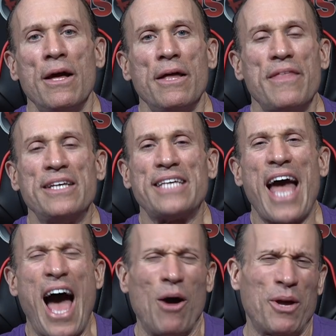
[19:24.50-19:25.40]
they say,
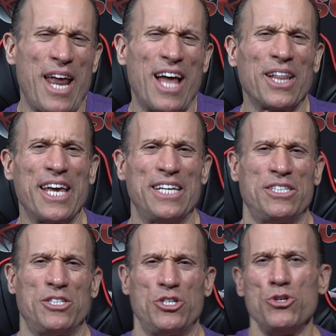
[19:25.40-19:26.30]
how could
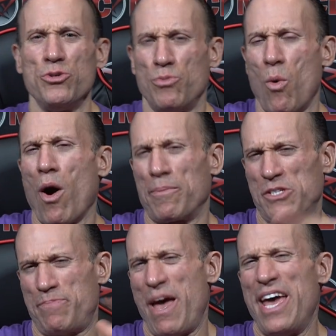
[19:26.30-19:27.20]
aliens do warp
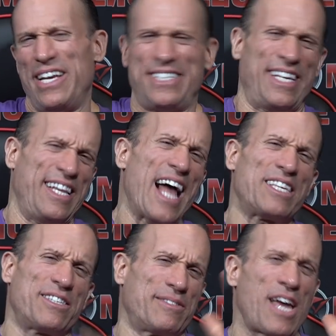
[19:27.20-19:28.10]
space? And
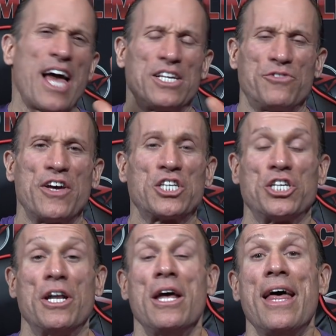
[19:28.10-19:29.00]
that's science
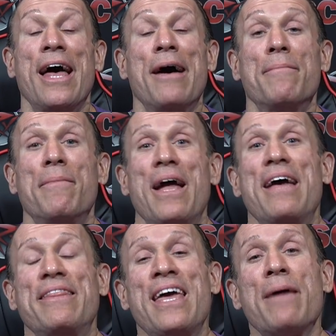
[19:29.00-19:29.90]
fiction.
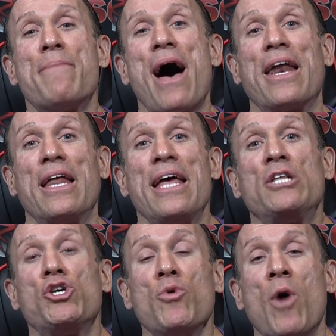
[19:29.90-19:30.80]
Eh, think about it in
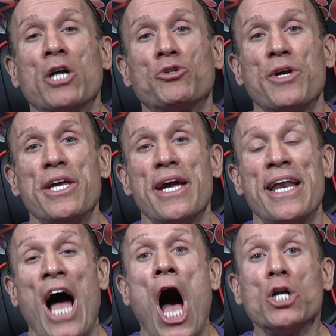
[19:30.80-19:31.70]
200 in
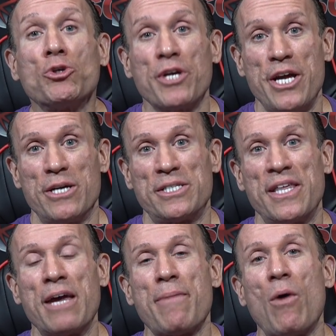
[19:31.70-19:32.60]
100 years
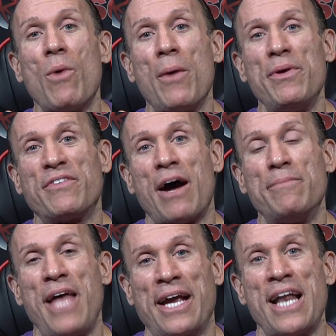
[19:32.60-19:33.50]
think about where we've come
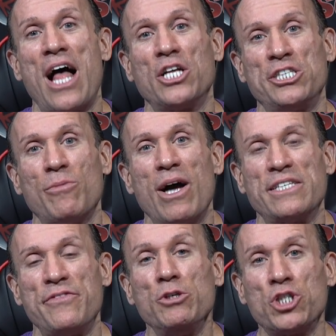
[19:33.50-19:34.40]
technology wise
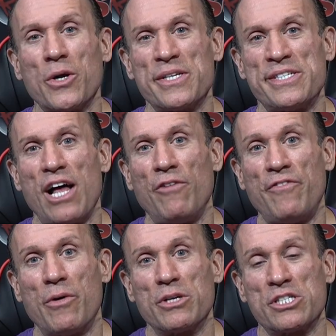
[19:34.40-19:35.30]
if you showed a cell mm-hmm.
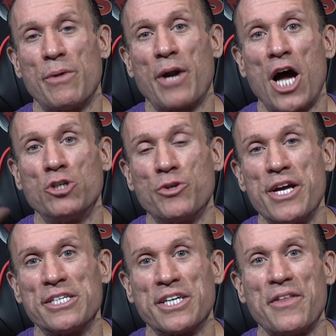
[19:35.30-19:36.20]
phone to someone 100
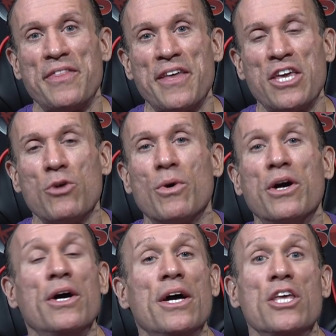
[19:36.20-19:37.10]
years ago they think you
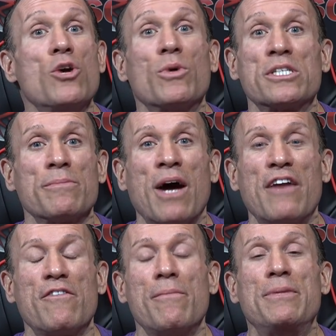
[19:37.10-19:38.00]
were you were some kind
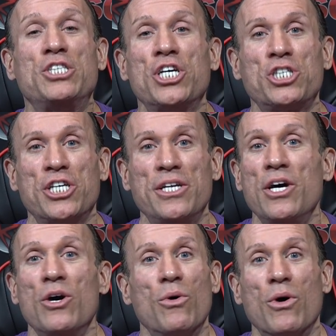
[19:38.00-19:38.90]
of a magician
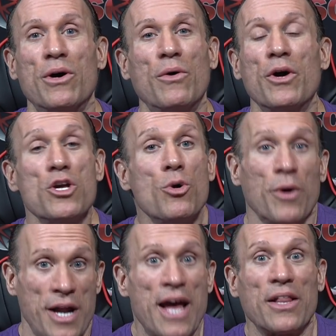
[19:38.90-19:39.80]
or or you
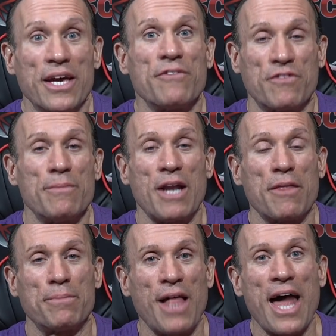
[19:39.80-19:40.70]
were an alien from
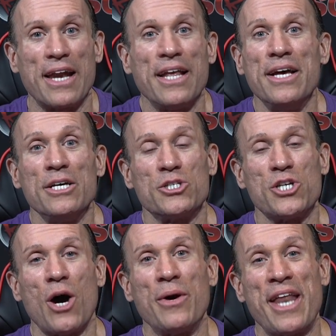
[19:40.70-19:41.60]
another planet
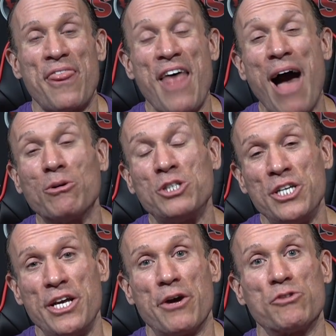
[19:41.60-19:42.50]
so in a thousand
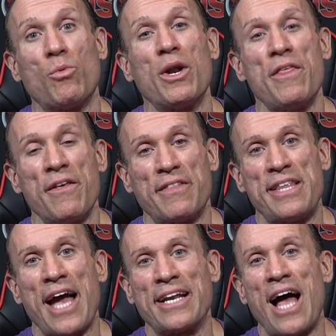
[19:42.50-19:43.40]
years what do you think the
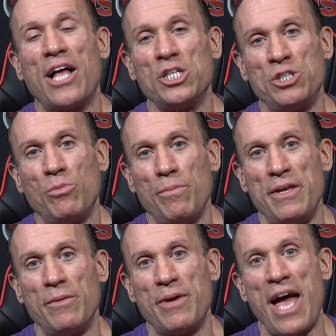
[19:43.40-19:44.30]
technology will be
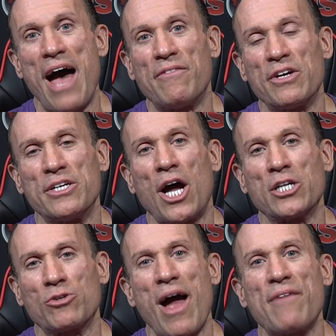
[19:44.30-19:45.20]
that we have on, on
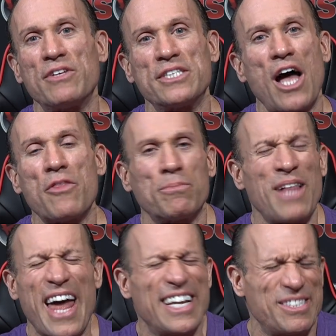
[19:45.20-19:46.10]
traveling to other
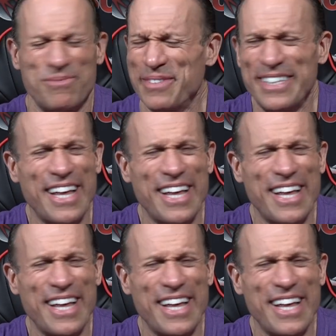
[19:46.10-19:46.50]
planets we